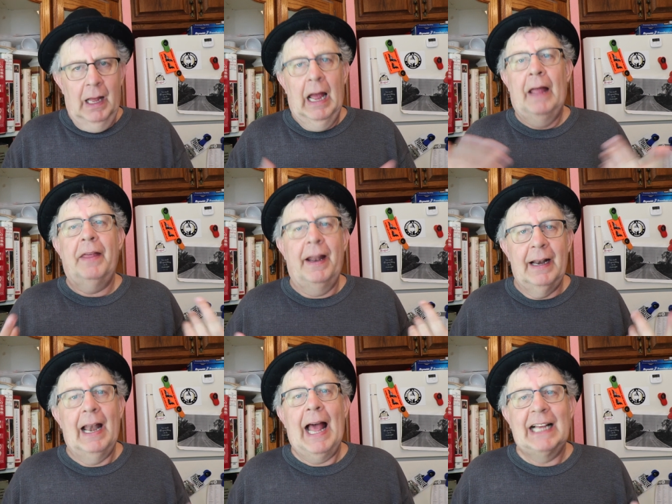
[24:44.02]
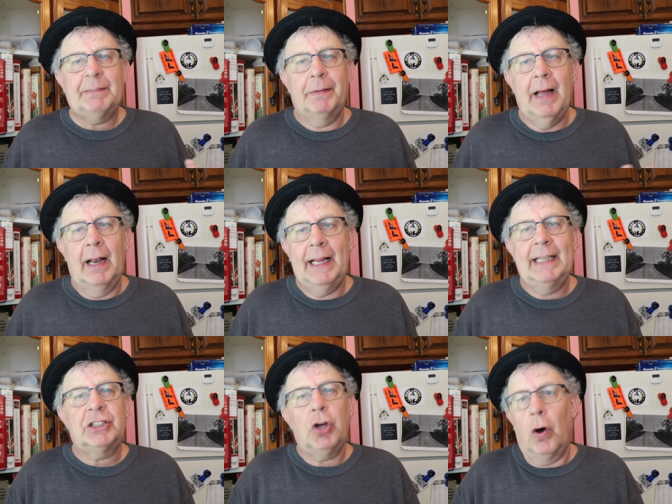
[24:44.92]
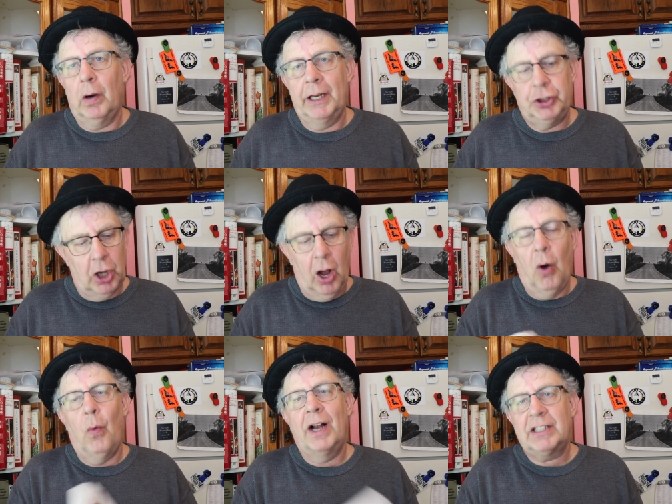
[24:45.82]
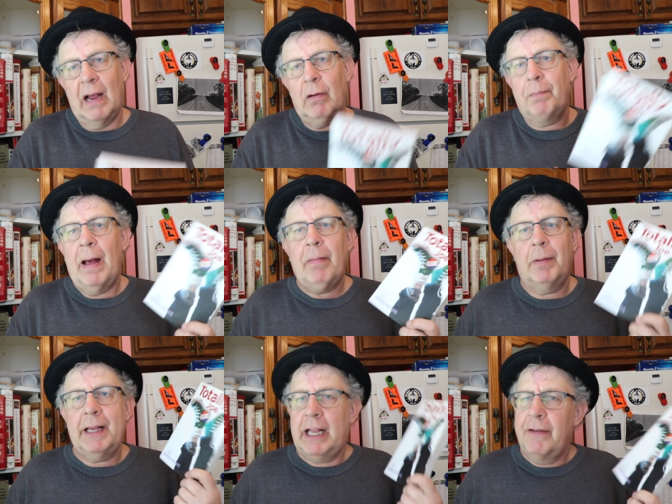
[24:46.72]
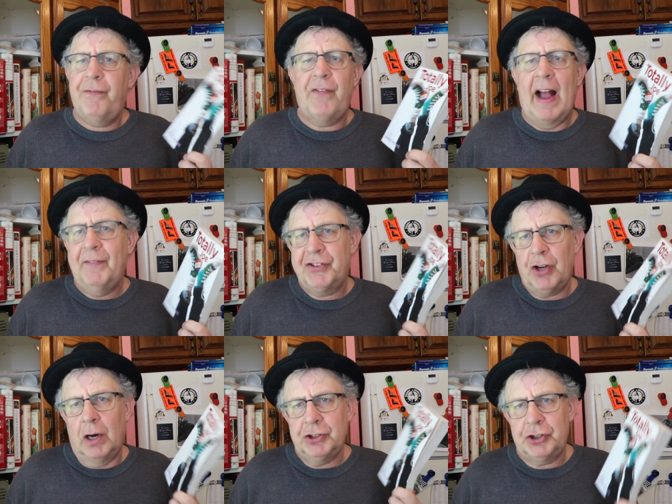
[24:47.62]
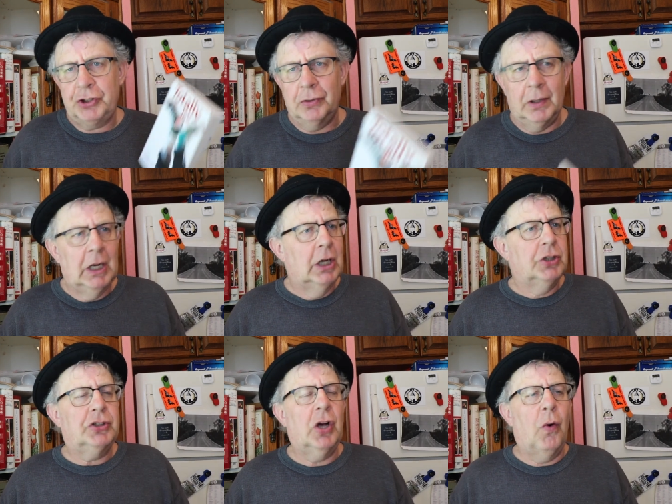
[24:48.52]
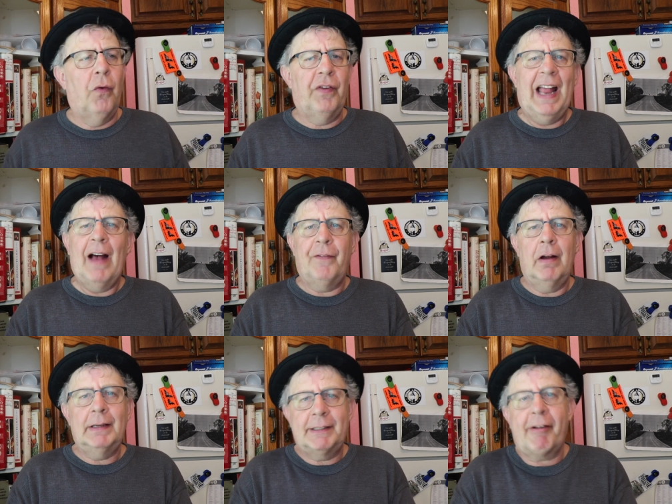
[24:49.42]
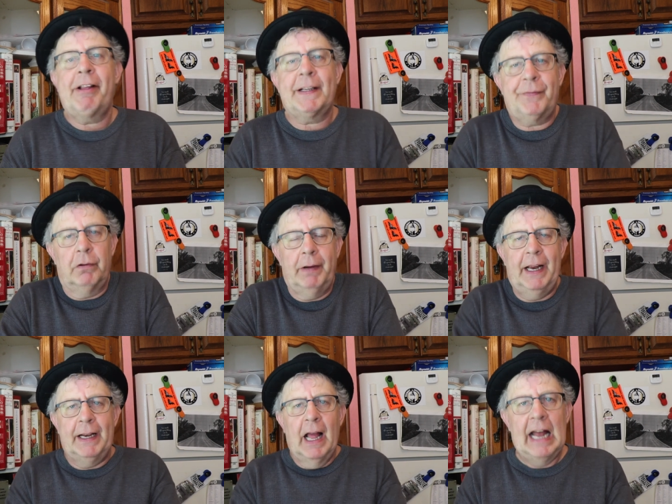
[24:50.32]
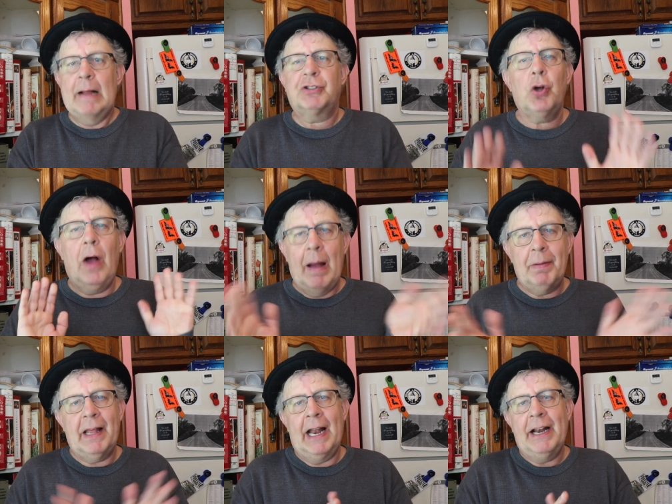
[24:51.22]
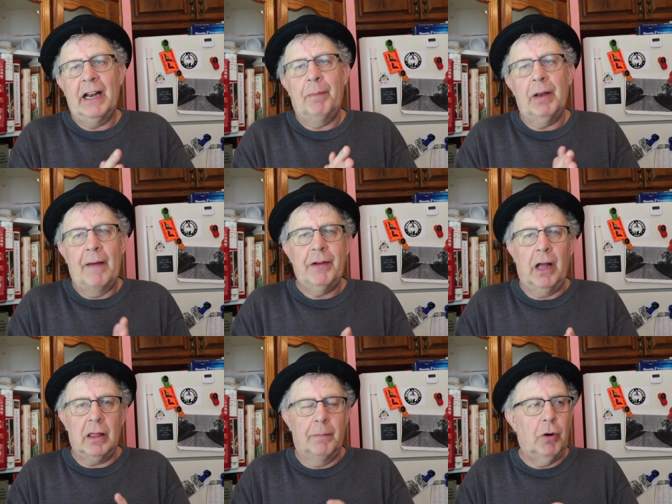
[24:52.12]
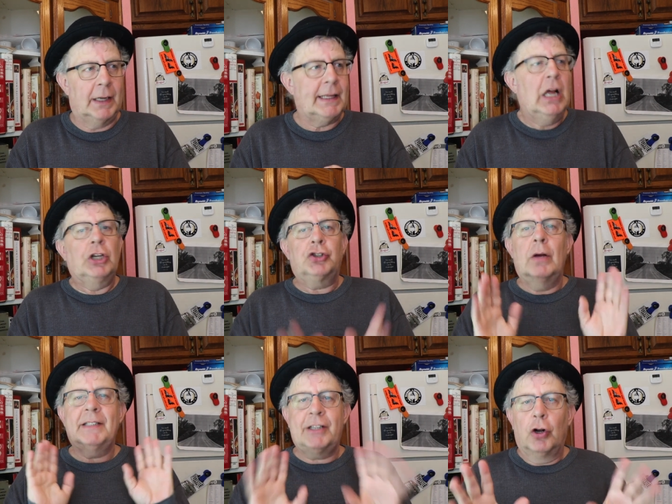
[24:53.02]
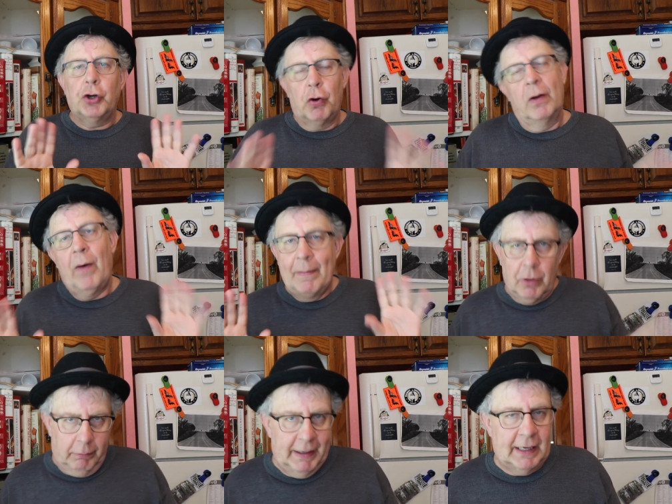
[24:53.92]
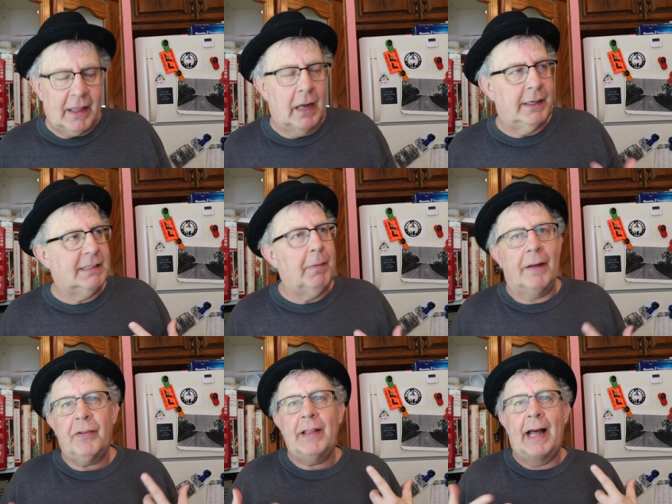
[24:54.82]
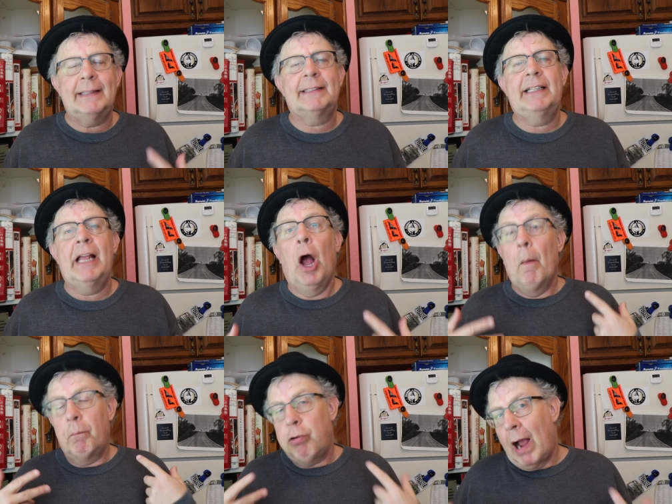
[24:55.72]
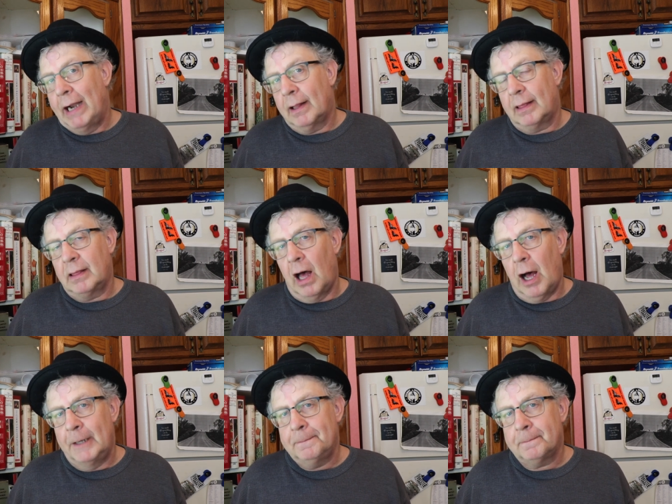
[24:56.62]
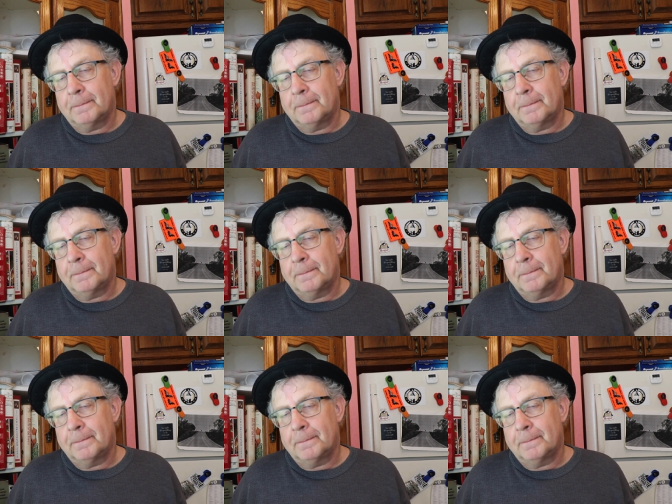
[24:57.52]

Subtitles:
And then the last but not least, Totally Joel, which I would probably give 5 stars to. So yeah, very successful read, and I'm so happy that I ended up loving all the books. So I'm still doing one more readathon this month, and that is the Prideathon,